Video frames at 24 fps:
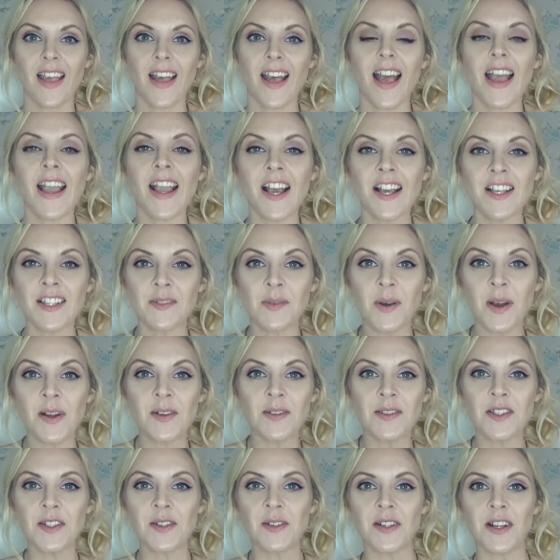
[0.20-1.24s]
Hey guys,
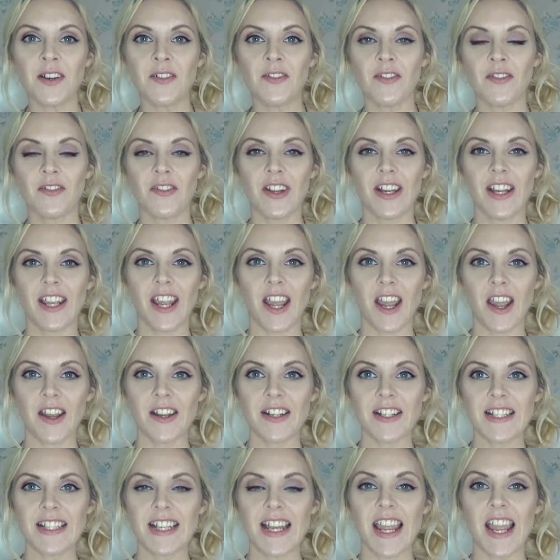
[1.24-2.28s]
welcome to another video.
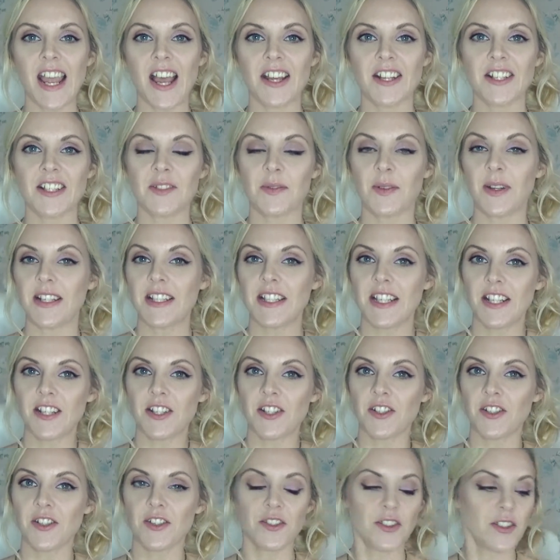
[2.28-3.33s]
Today I just wanted to
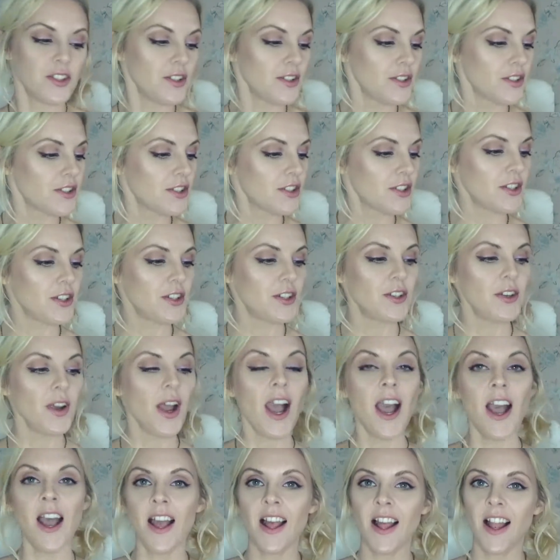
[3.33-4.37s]
introduce you to
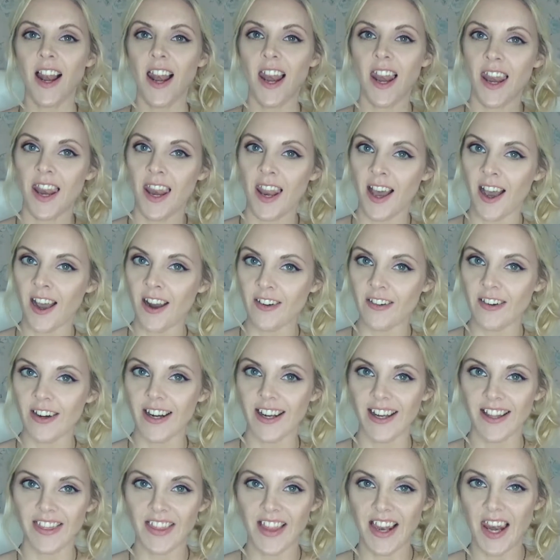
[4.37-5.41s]

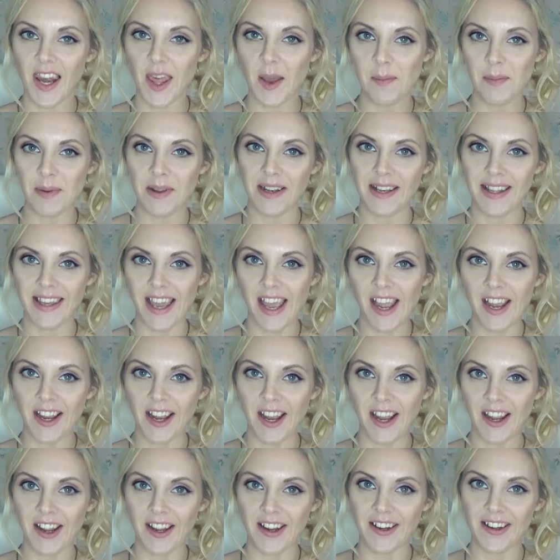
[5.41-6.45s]
Lara, the leopard
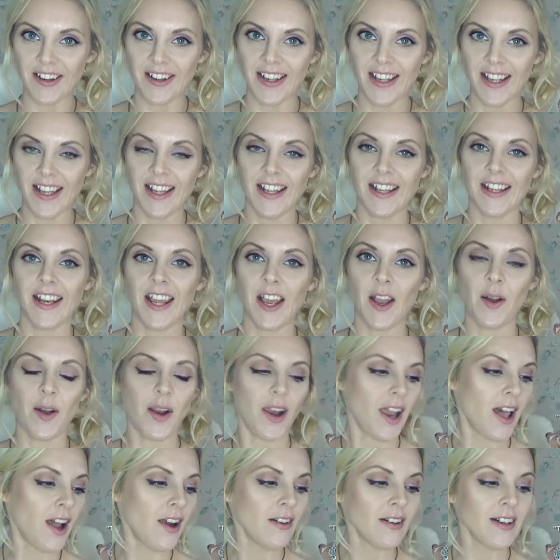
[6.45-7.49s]
gecko. Now
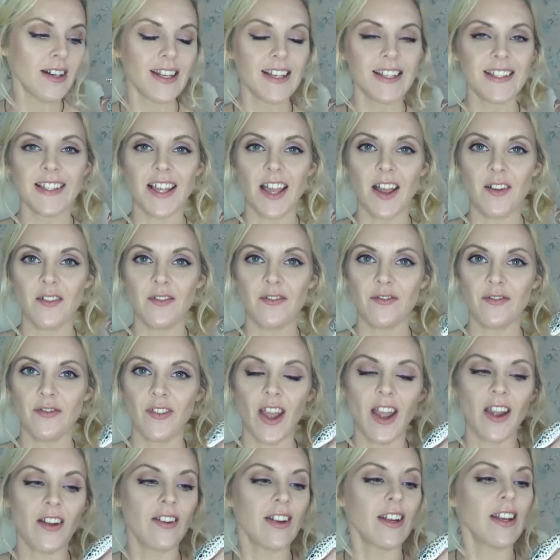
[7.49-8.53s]
Lara is a
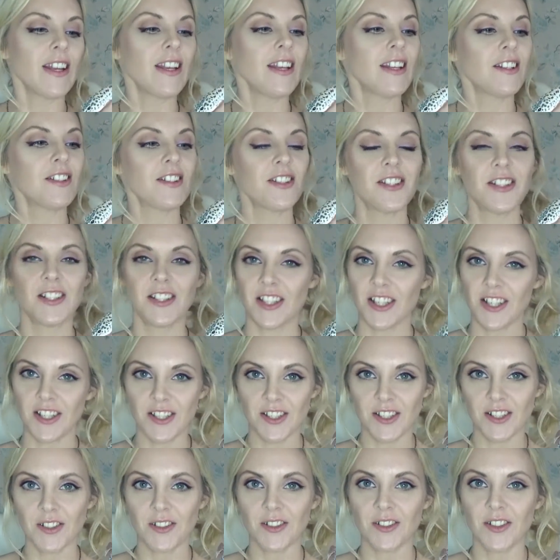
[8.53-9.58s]
very
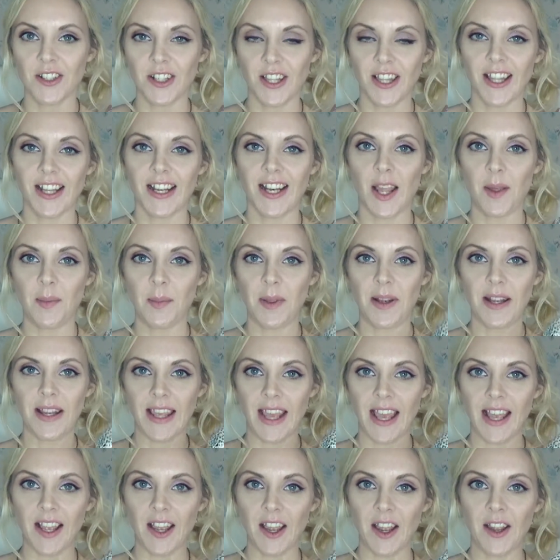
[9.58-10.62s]
traditional looking leopard
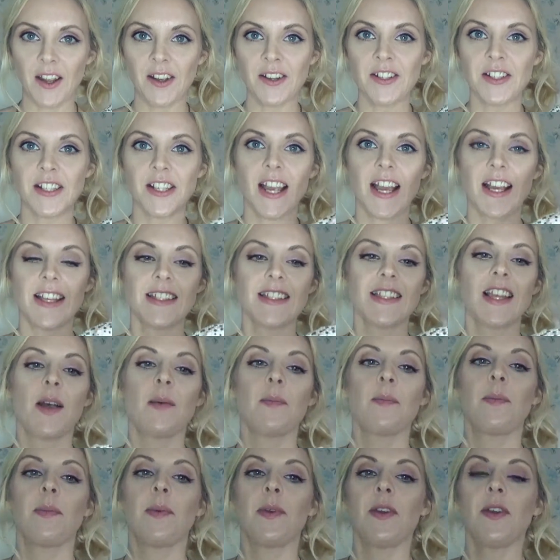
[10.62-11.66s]
gecko. She has that
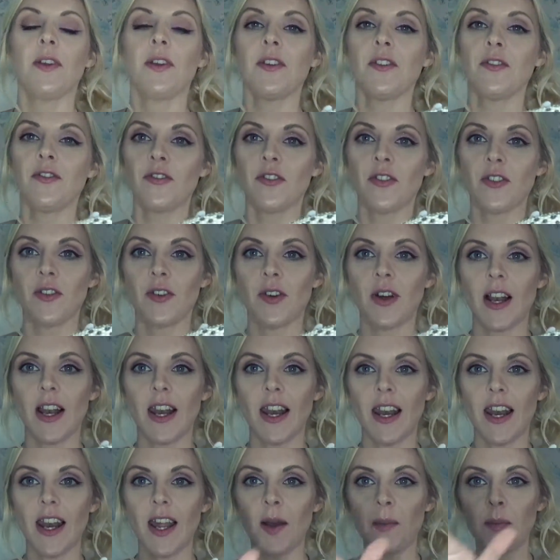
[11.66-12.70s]
beautiful
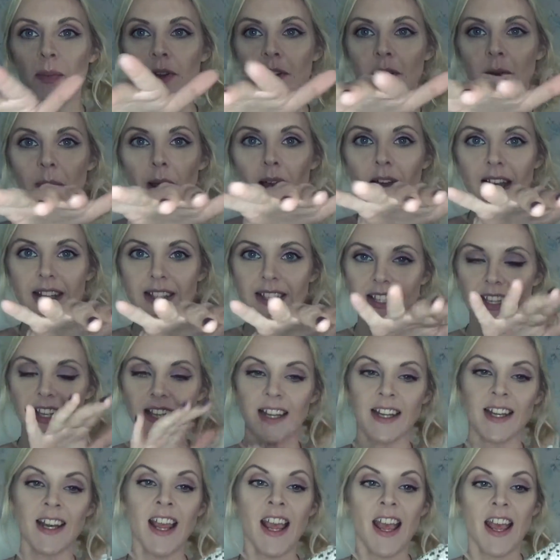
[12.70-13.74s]
leopard
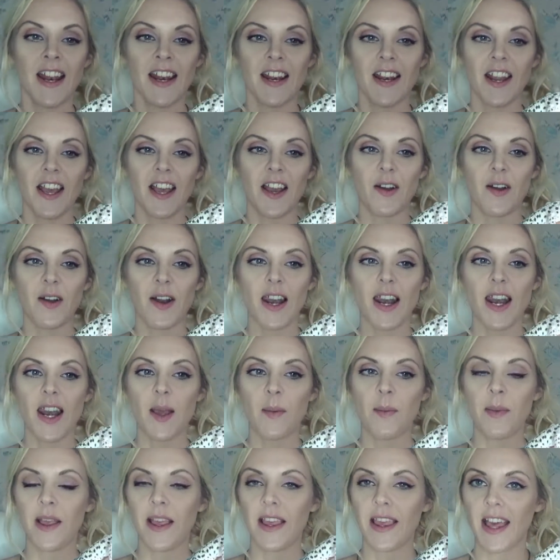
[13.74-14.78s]
pattern. Now
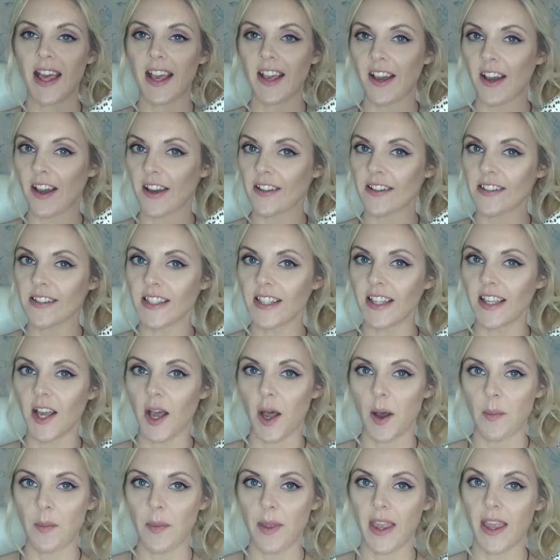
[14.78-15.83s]
leopard geckos can
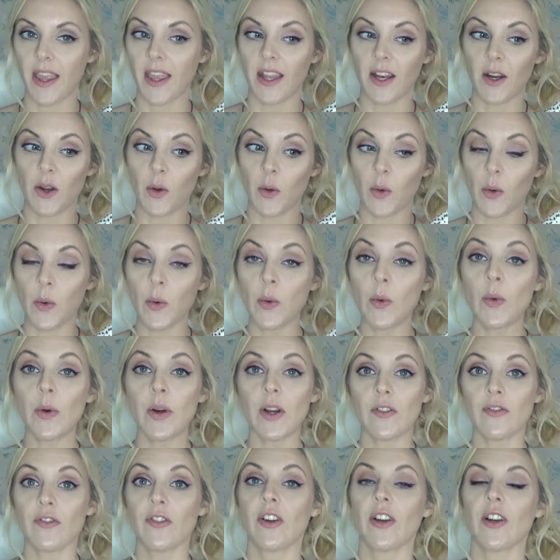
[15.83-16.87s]
come in all
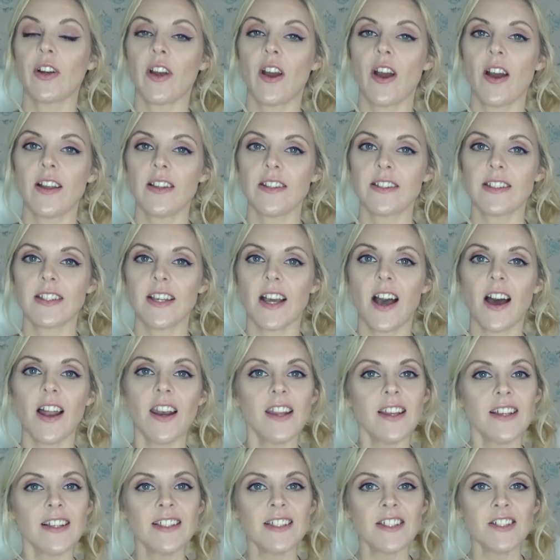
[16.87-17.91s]
different kinds of
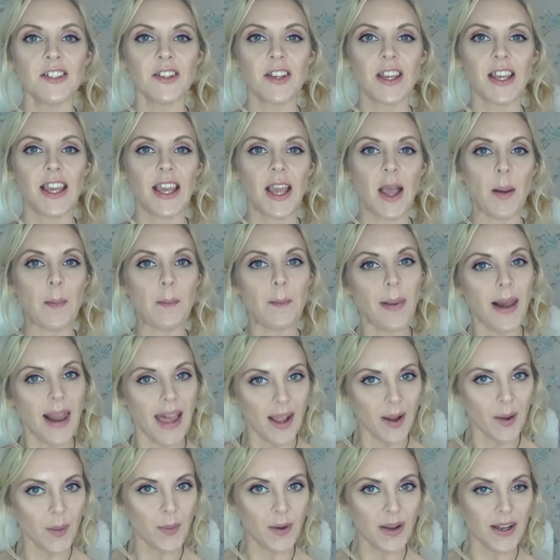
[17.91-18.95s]
colours. You can get
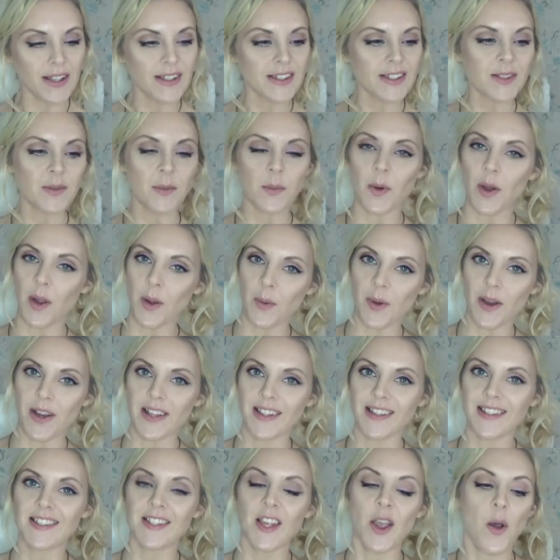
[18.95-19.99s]
black ones, white
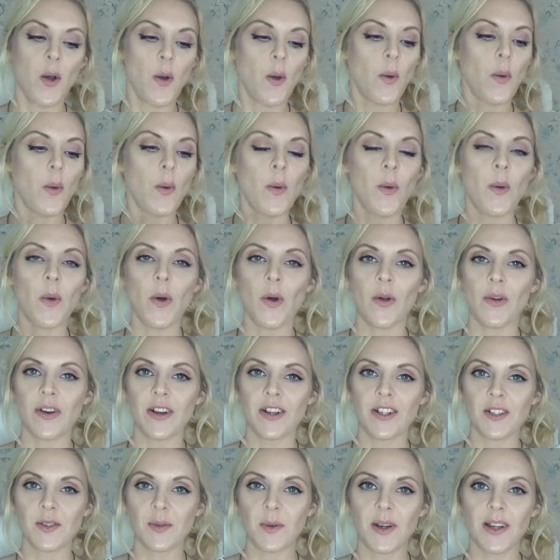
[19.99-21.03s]
ones, all
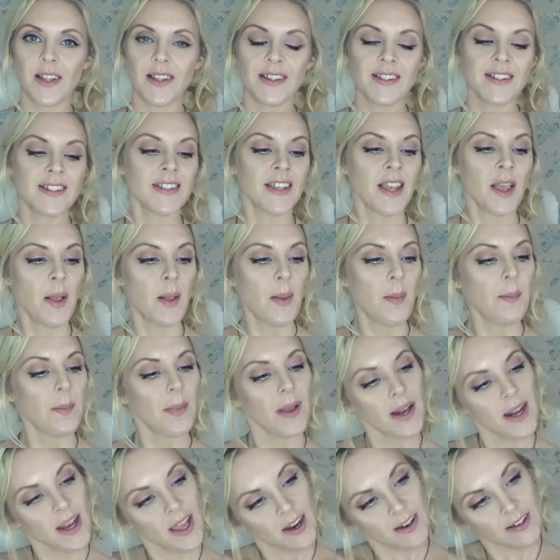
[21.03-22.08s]
orange ones.
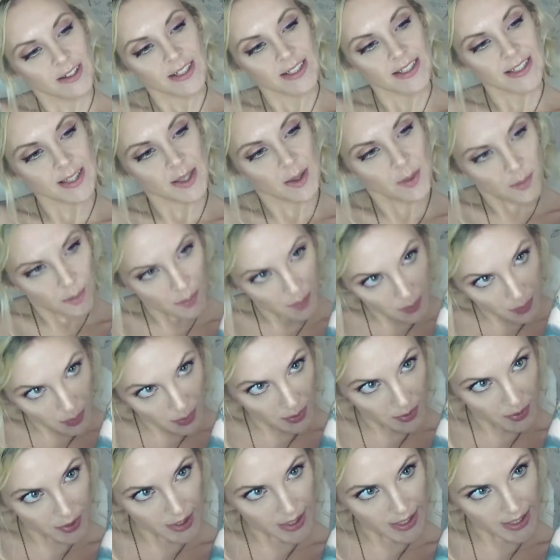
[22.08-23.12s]
But Lara's
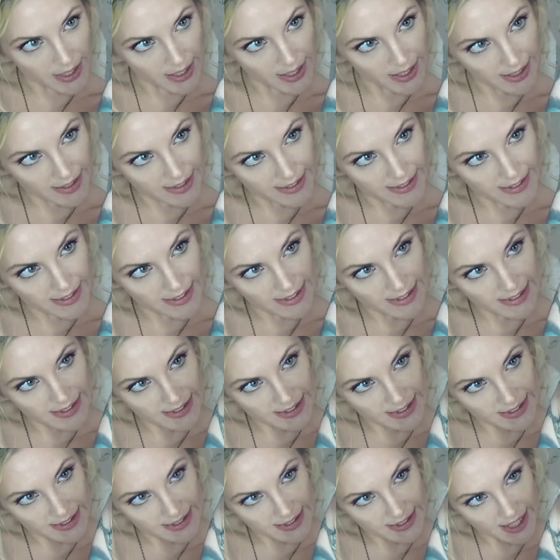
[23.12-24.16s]
pretty
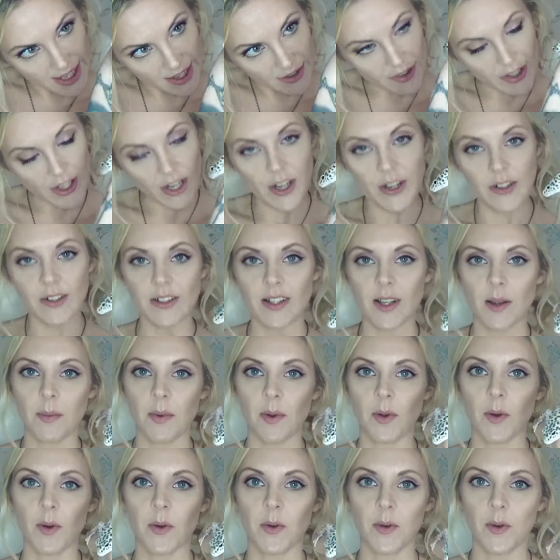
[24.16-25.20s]

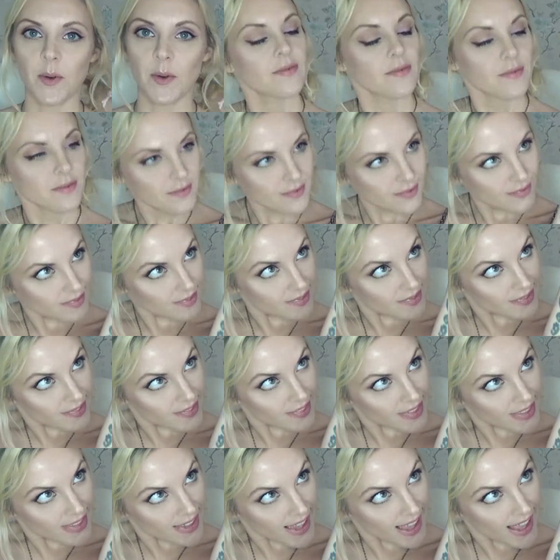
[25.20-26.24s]
stereotypical.
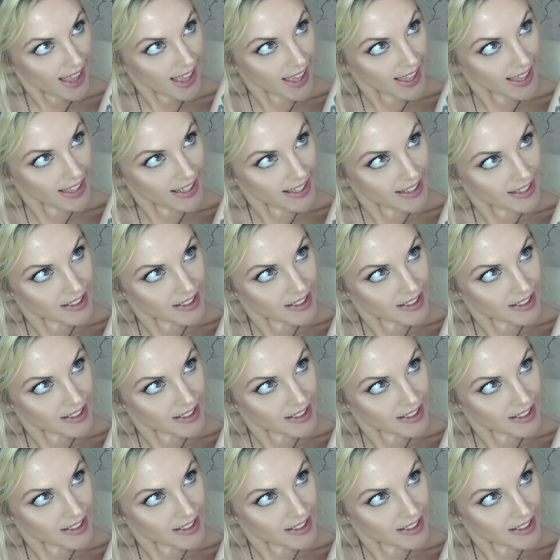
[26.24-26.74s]
Hey.